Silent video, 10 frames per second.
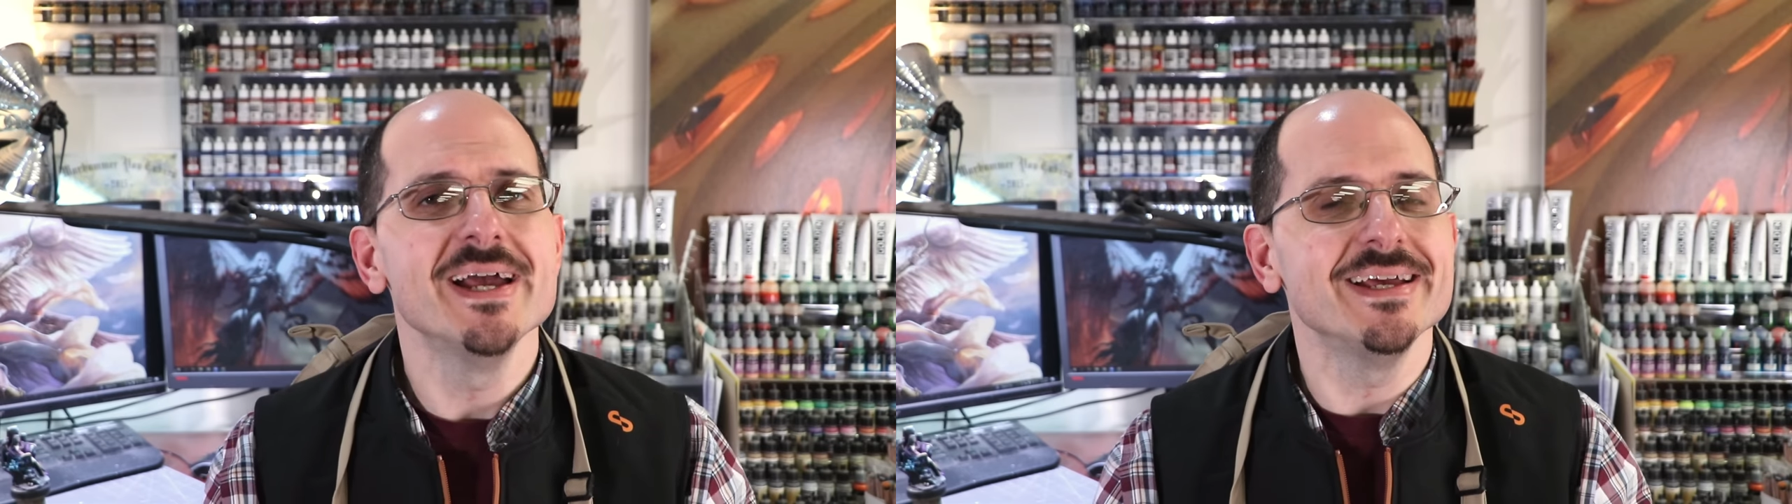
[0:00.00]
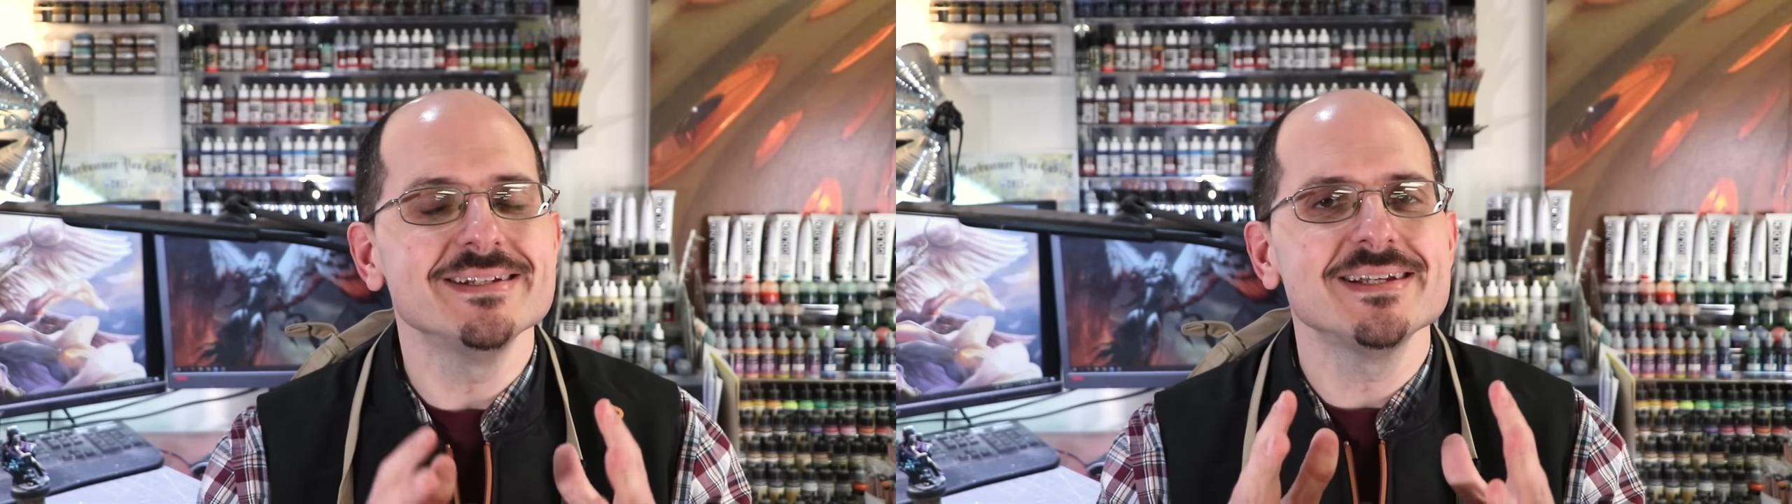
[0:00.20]

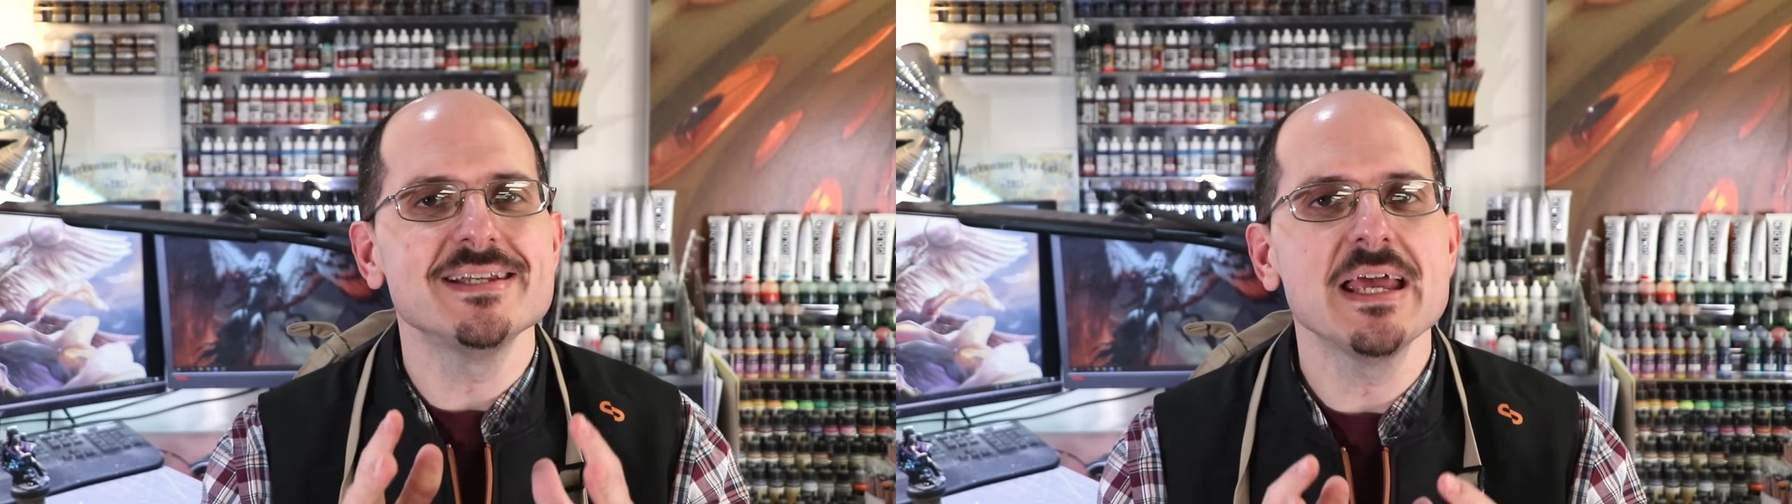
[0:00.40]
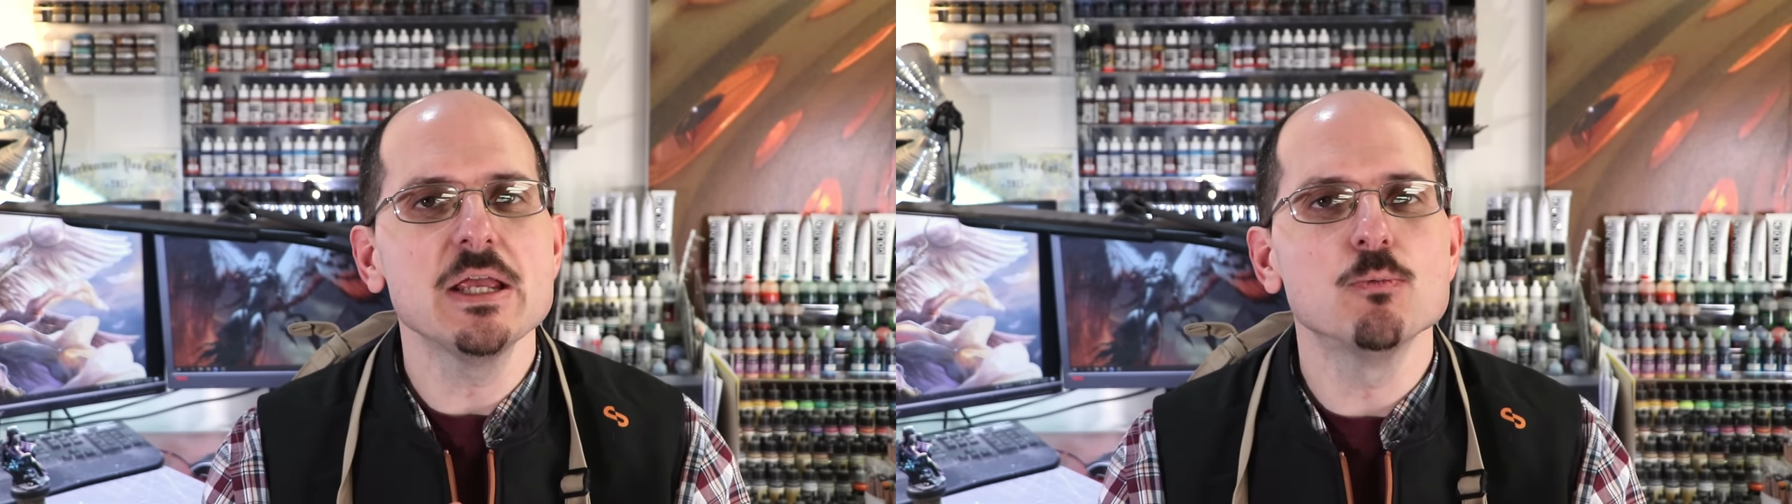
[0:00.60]
and
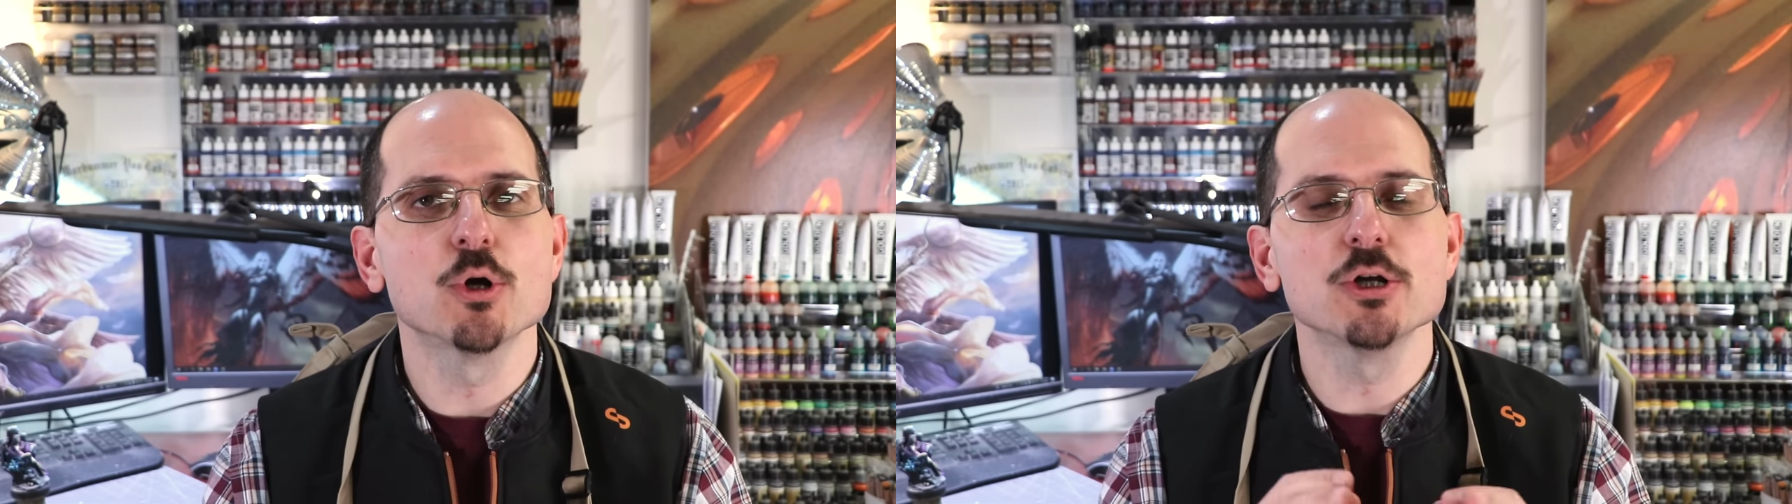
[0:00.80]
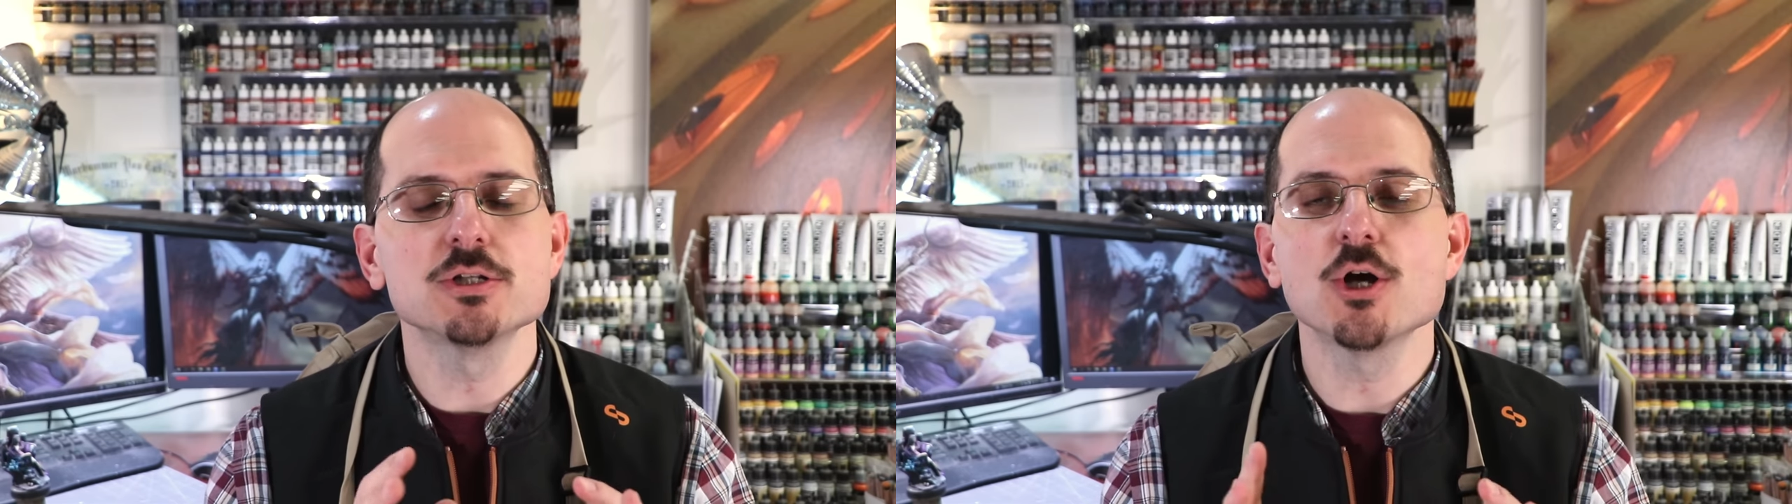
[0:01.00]
today
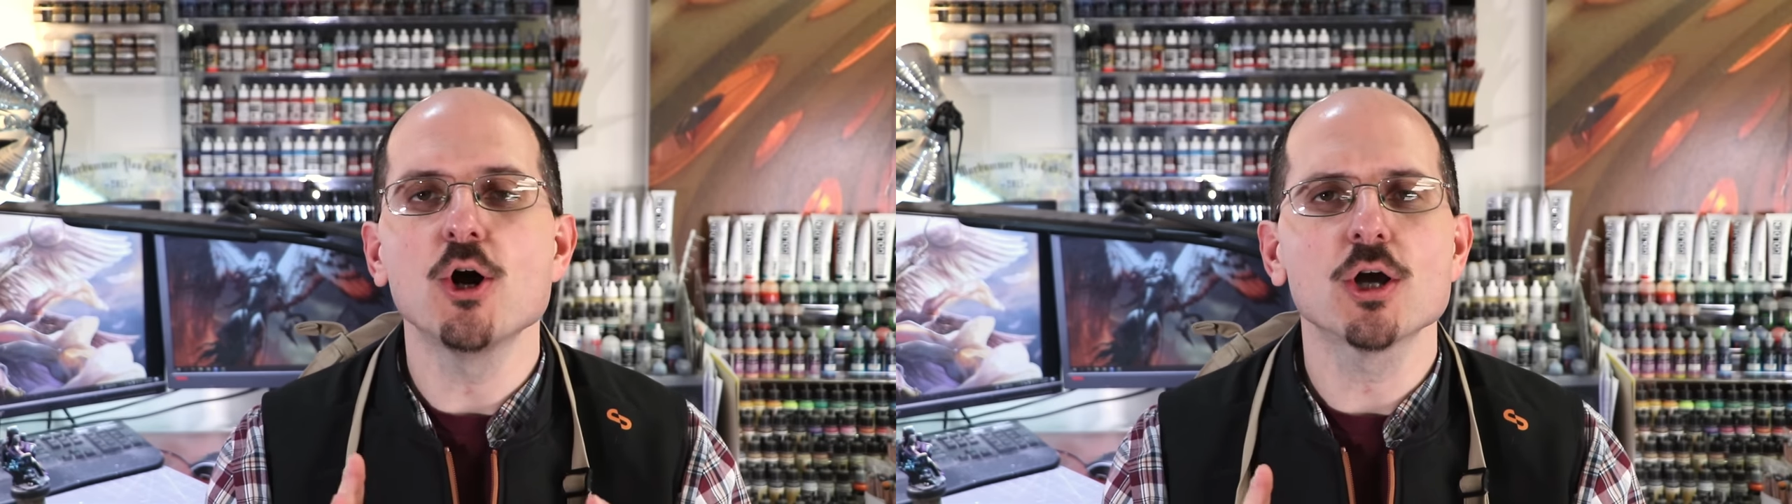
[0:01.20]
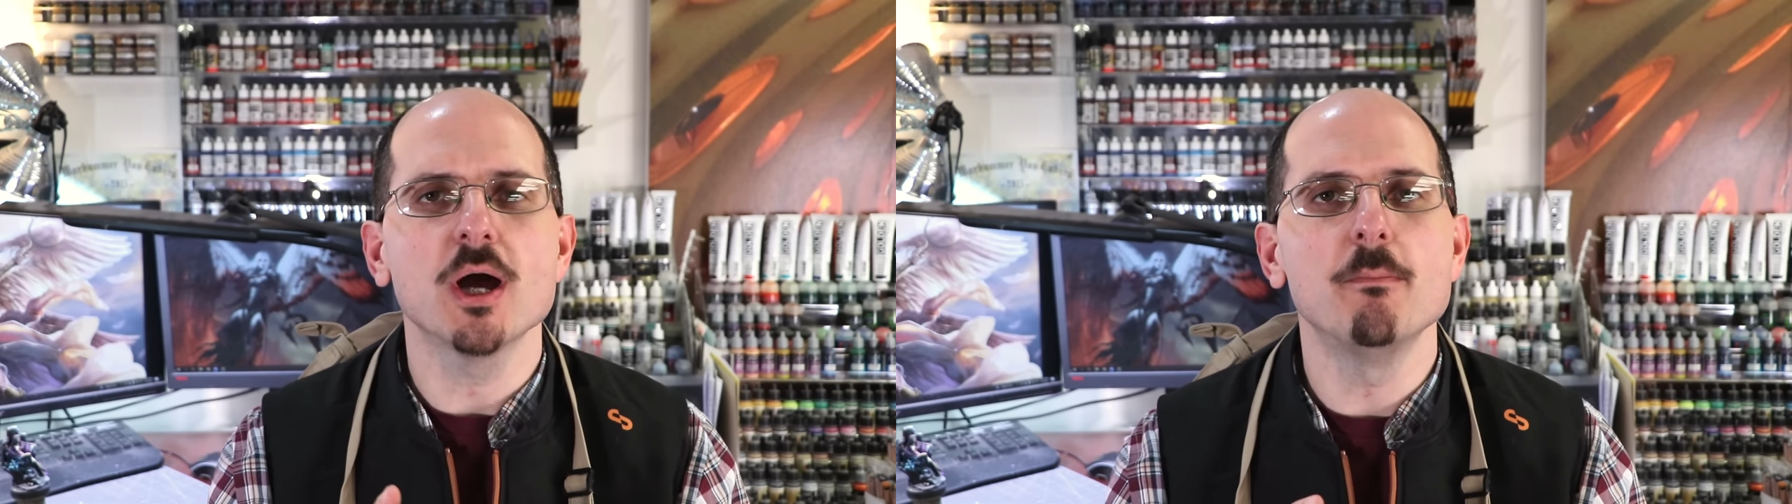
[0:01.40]
we're going to
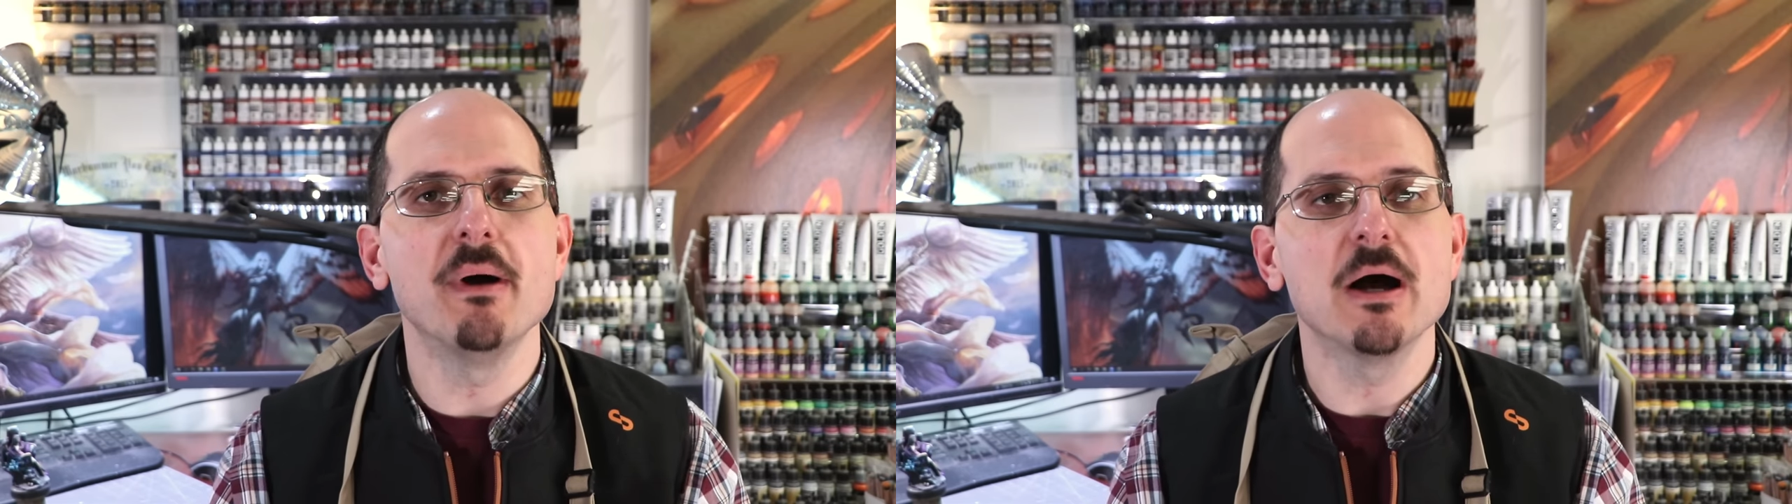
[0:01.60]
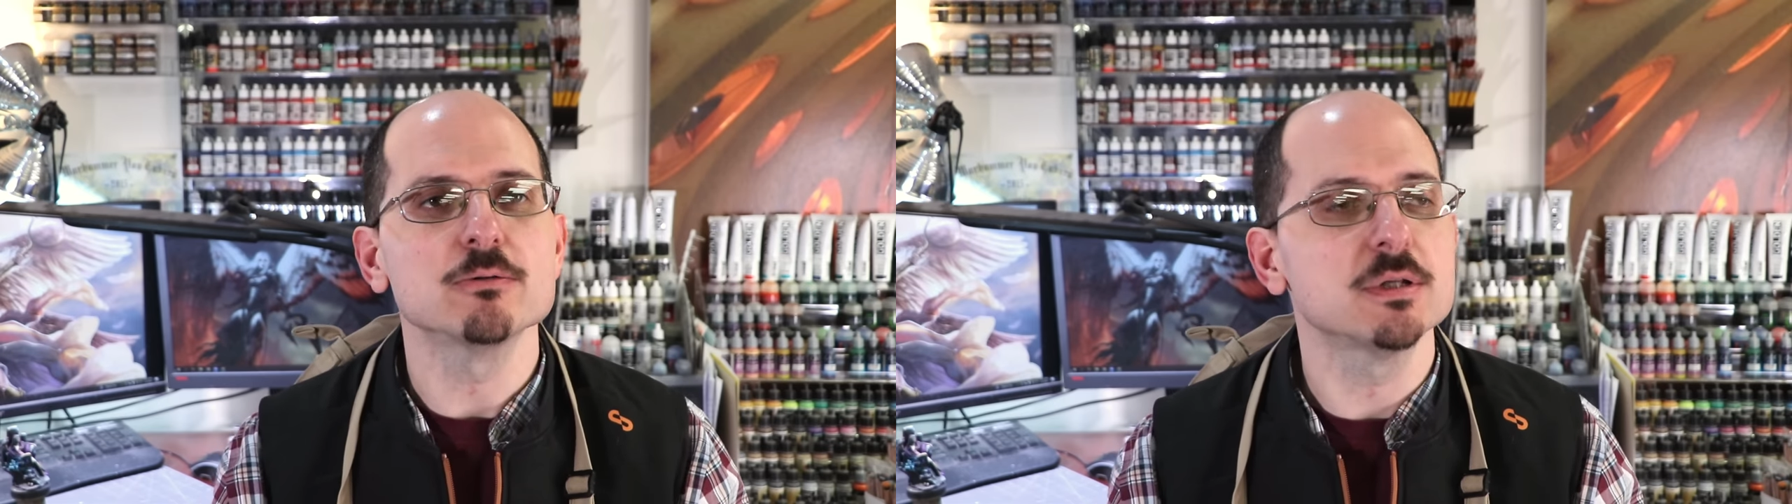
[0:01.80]
talk
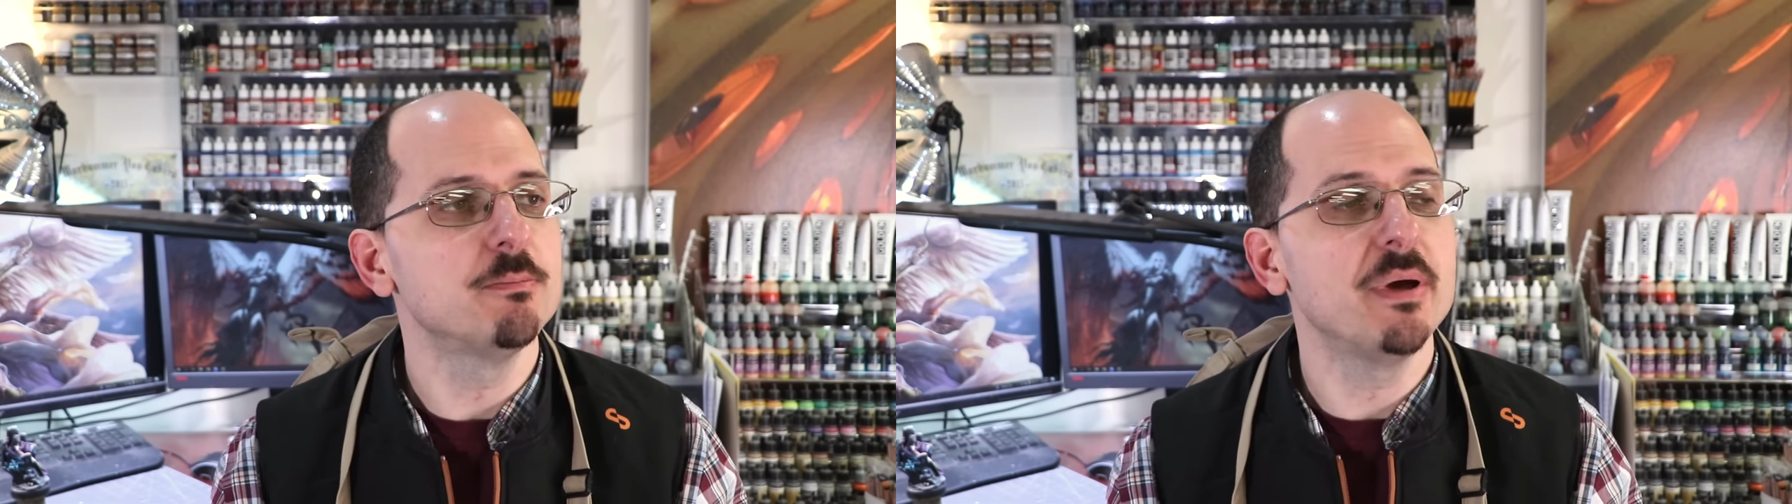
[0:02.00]
about